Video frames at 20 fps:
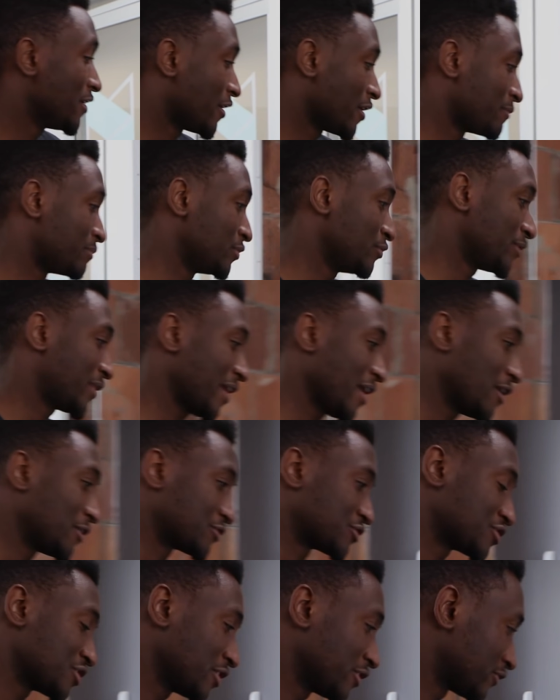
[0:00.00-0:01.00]
A blue
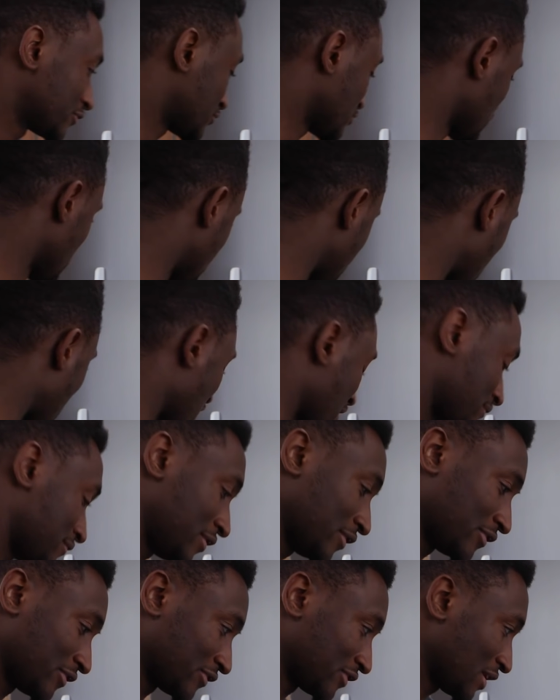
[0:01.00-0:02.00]
couch, sort of half
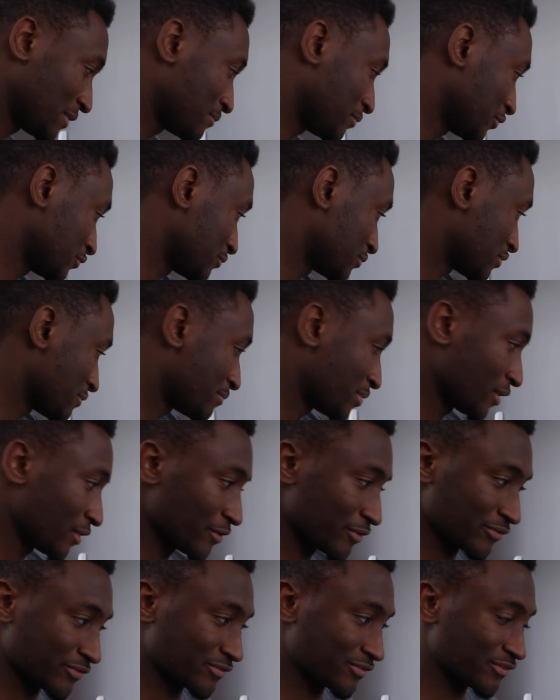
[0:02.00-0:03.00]
disassembled with the
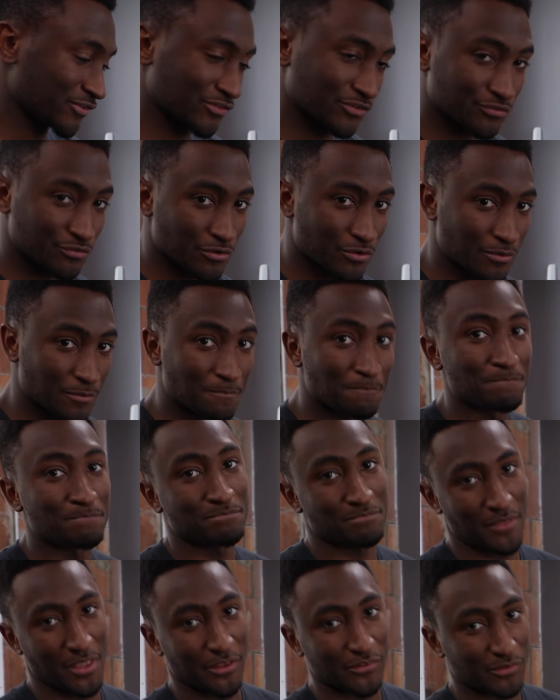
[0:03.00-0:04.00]
pillows strewn,
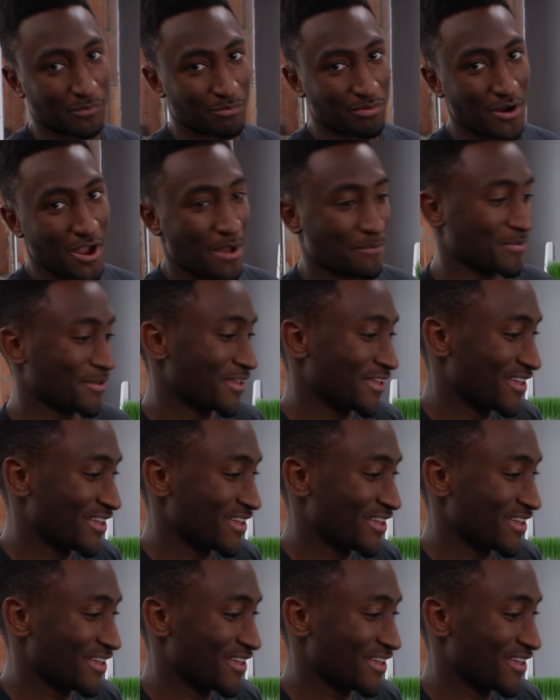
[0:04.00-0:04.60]
it's a prop.